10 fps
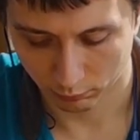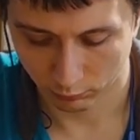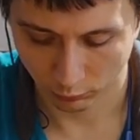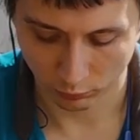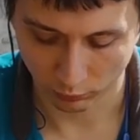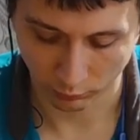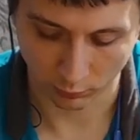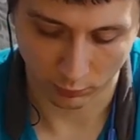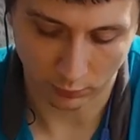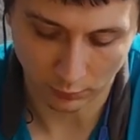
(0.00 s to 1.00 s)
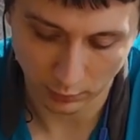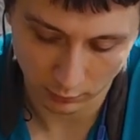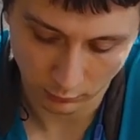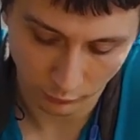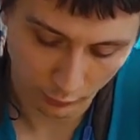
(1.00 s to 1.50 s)
shorten
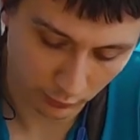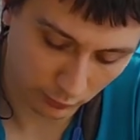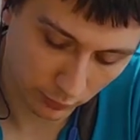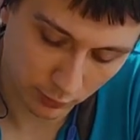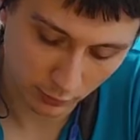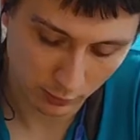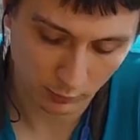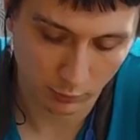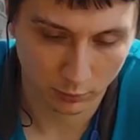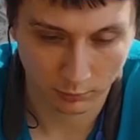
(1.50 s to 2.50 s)
rear links a bit,